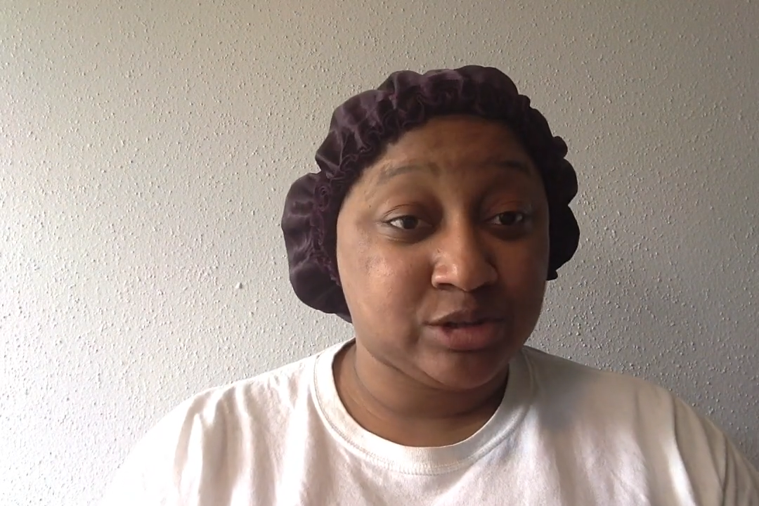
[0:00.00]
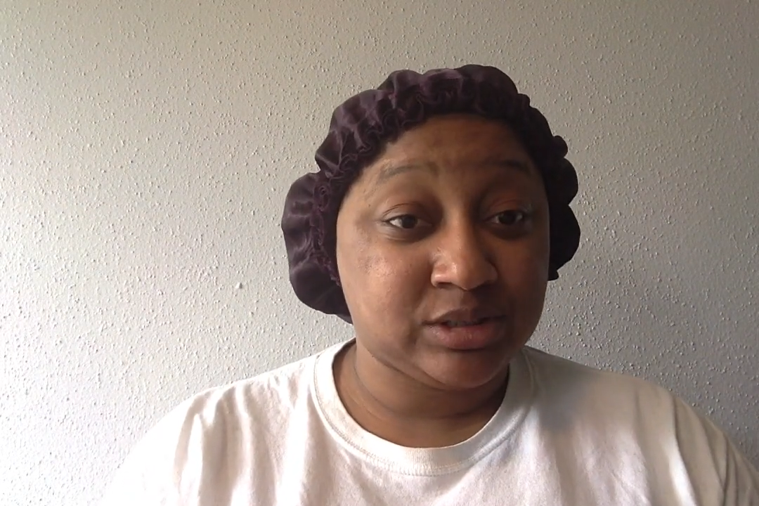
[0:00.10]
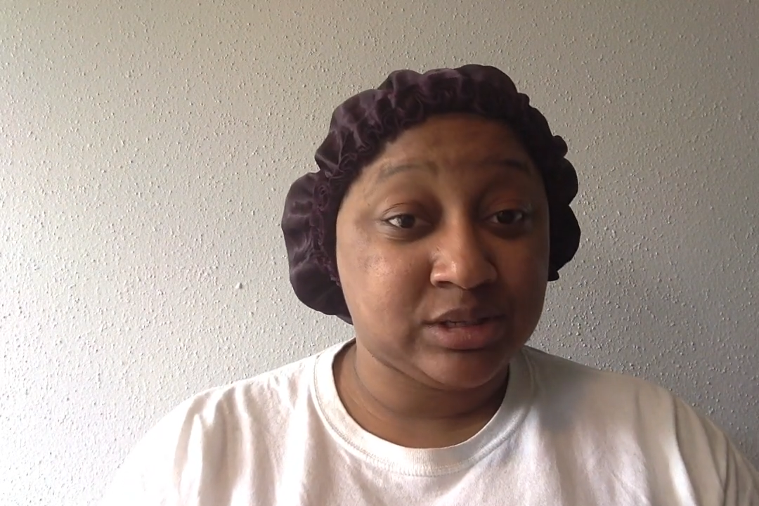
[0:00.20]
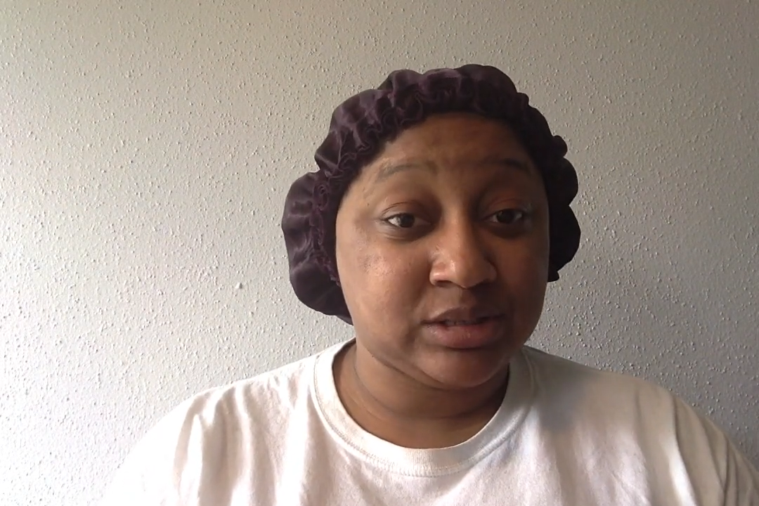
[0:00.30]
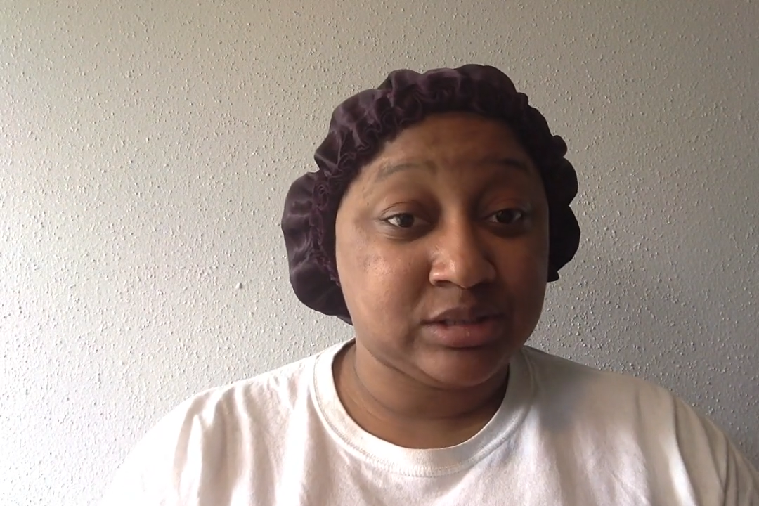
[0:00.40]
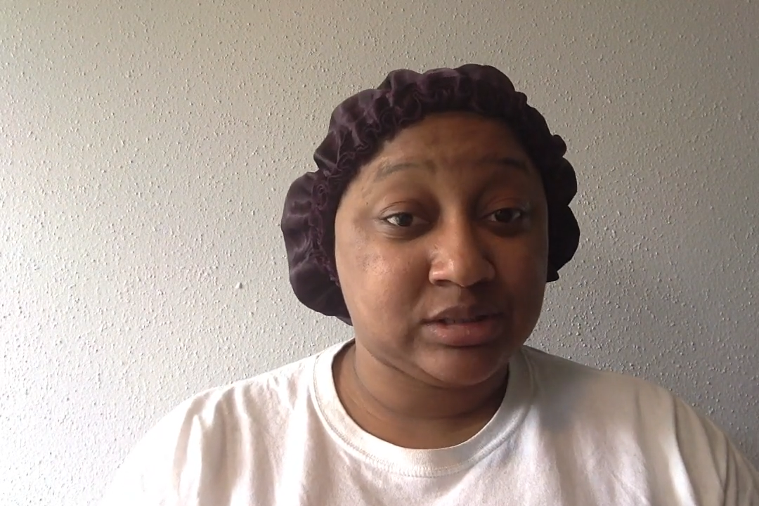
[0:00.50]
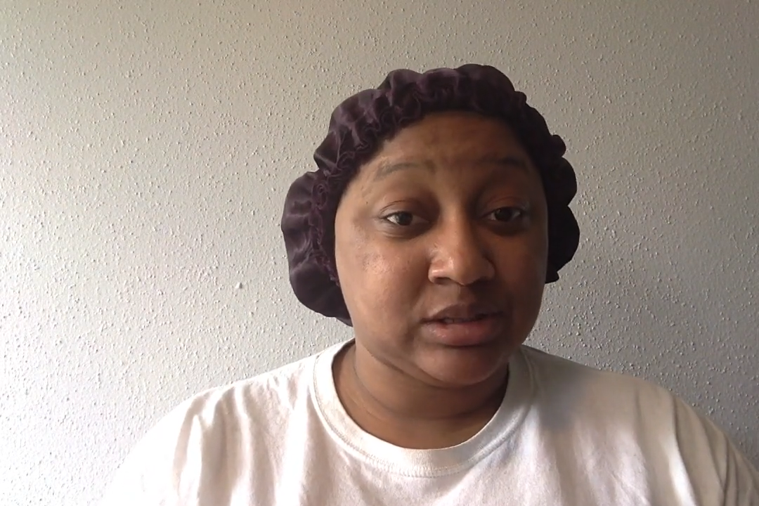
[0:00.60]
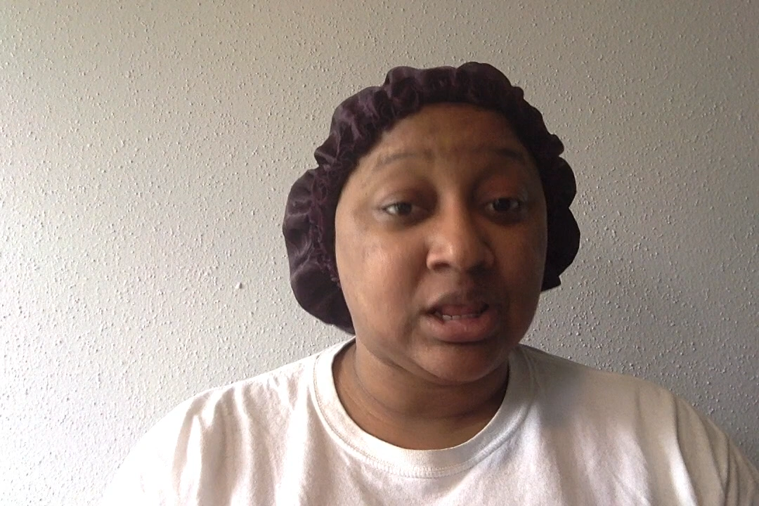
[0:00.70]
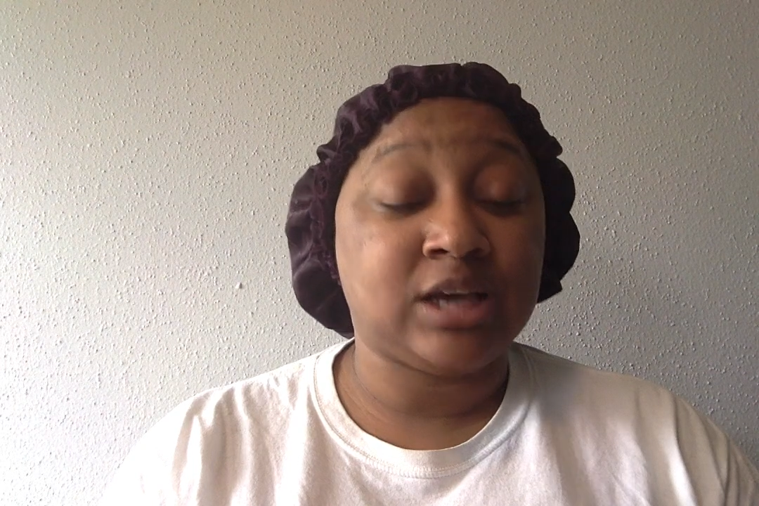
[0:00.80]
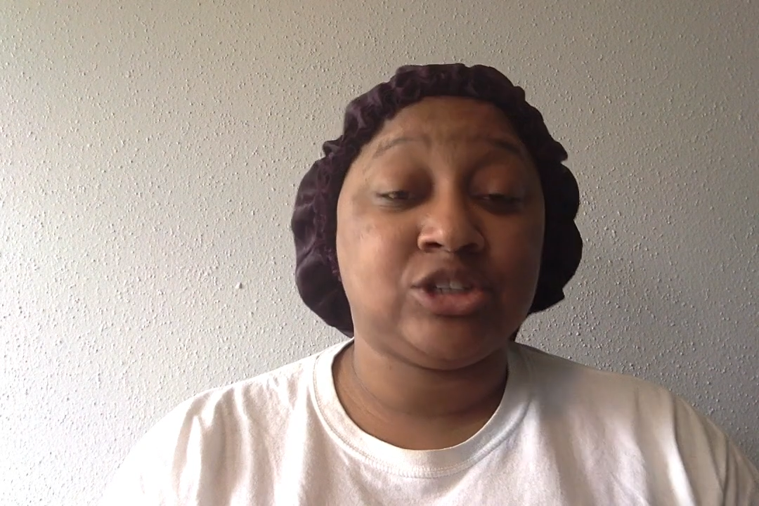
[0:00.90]
since
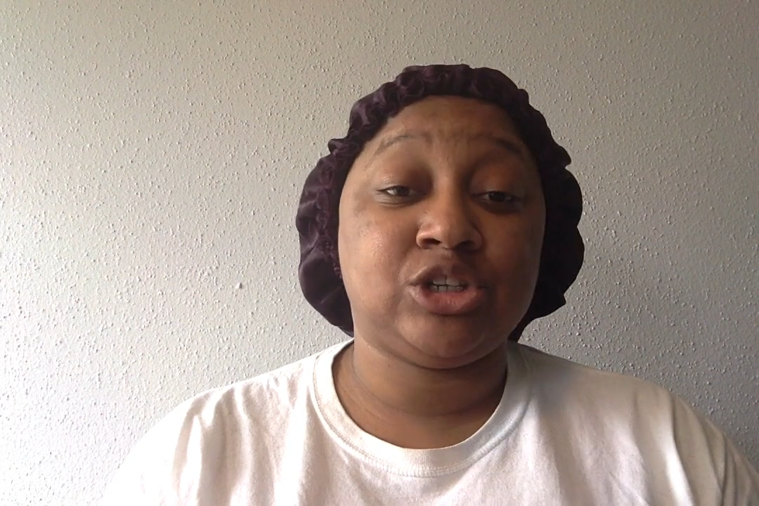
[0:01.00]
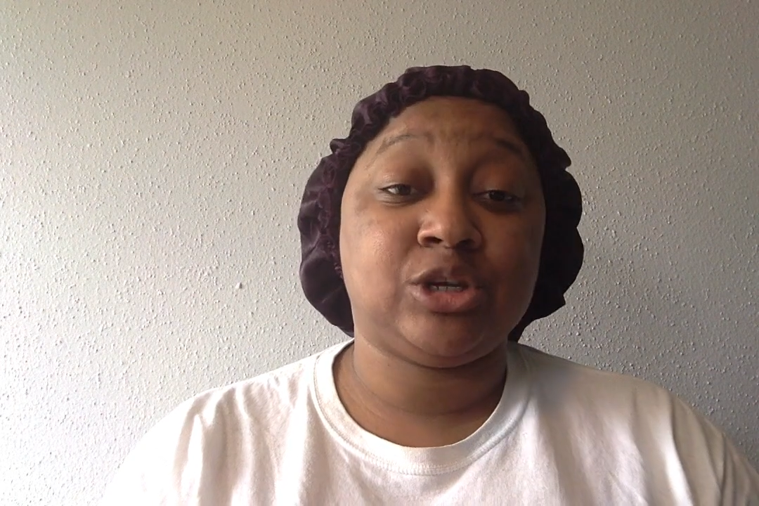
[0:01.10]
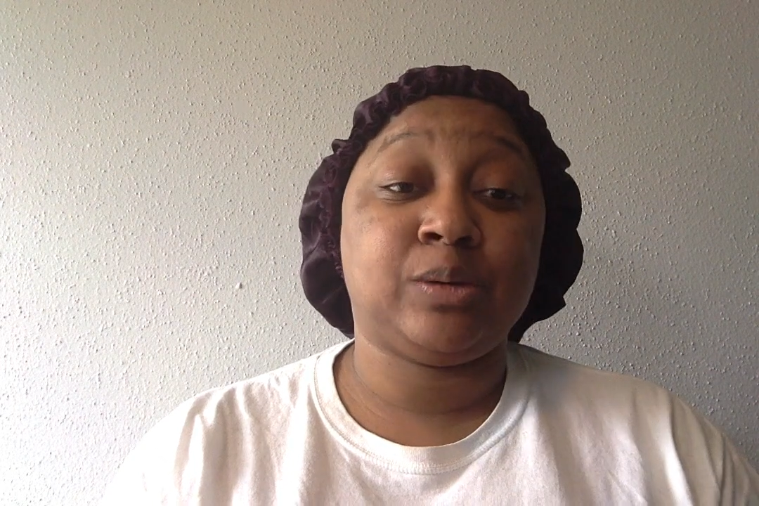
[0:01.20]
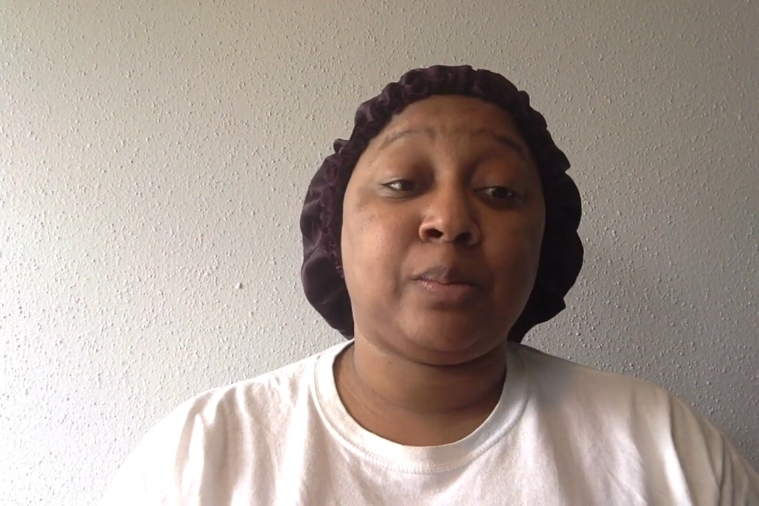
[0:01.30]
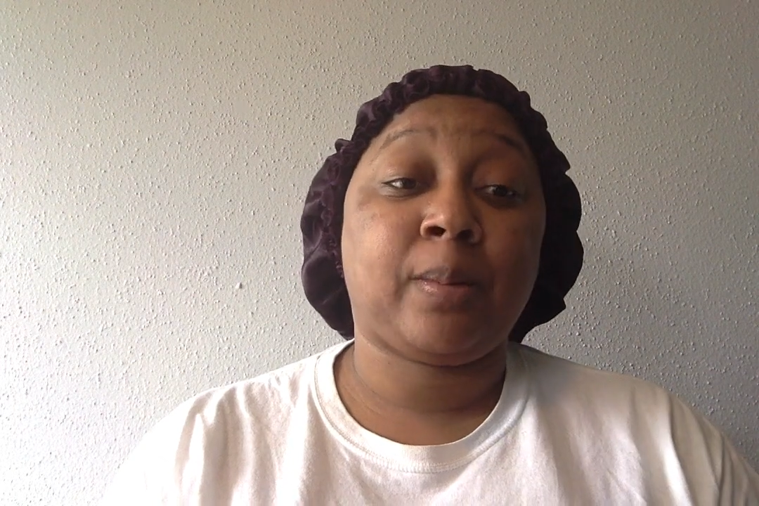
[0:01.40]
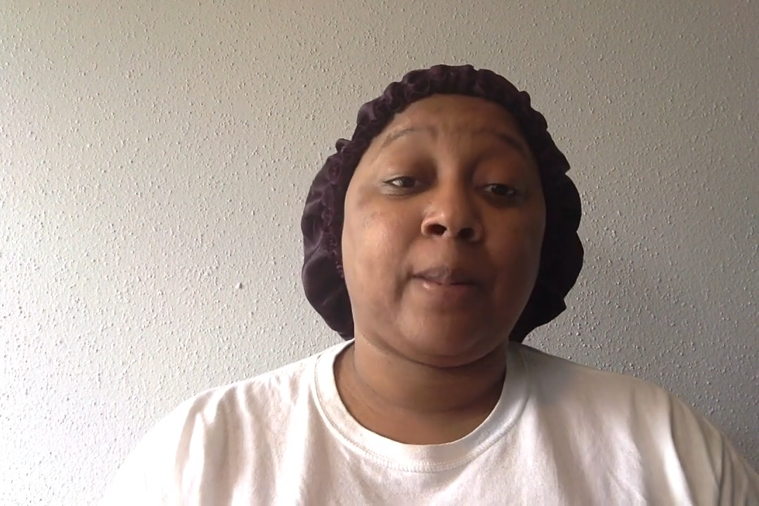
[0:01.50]
last year.